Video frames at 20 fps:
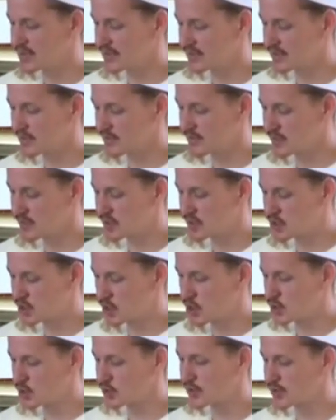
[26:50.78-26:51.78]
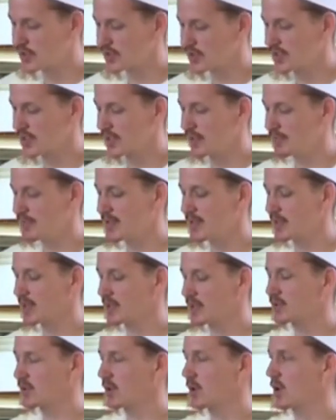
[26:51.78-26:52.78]
is as a result,
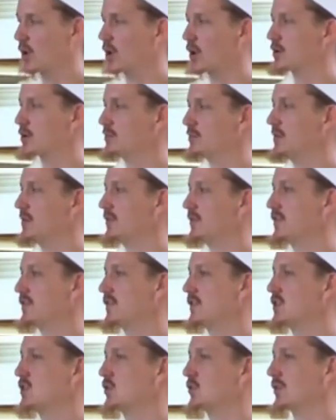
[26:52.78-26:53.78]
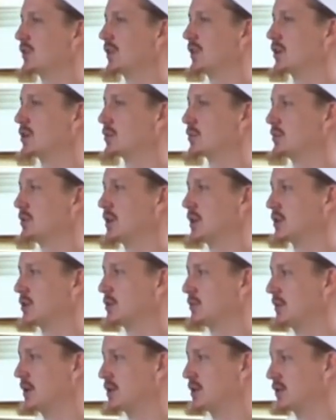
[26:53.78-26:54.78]
because our heart's been filled with other
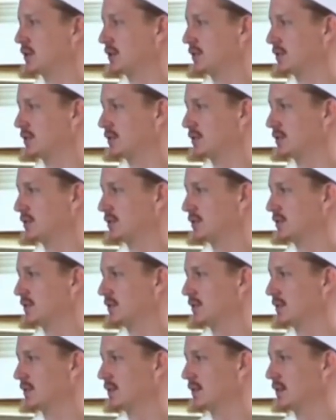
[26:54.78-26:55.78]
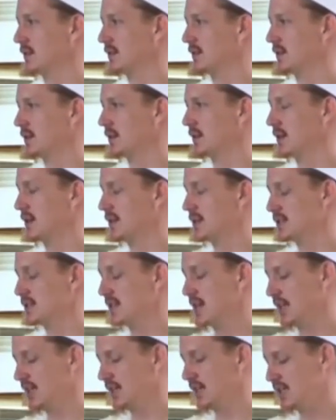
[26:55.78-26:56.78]
preoccupations,
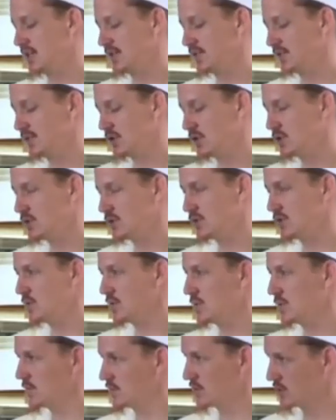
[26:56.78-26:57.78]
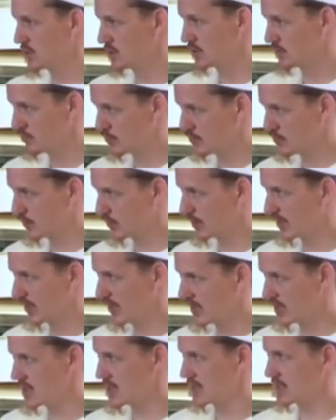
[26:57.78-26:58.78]
is that if you
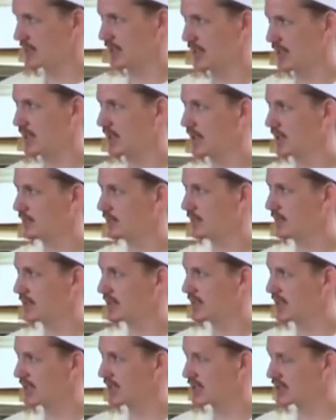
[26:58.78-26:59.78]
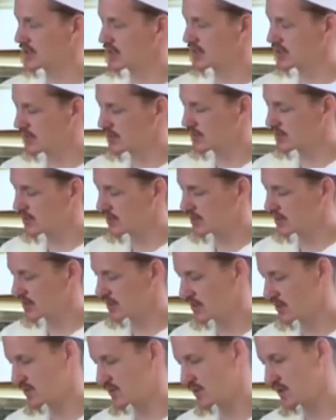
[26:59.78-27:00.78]
put in the time and take it
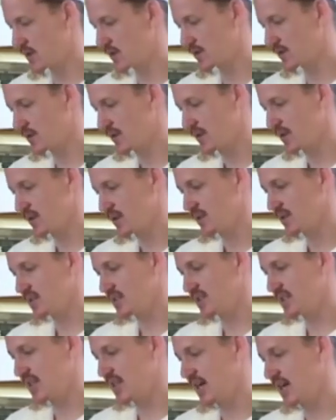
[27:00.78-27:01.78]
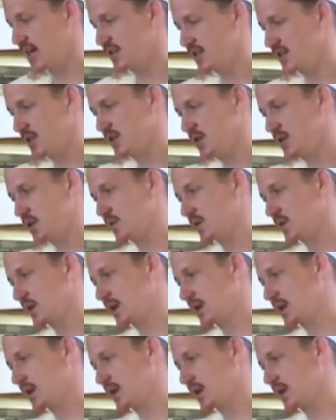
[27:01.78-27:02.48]
seriously and start detaching and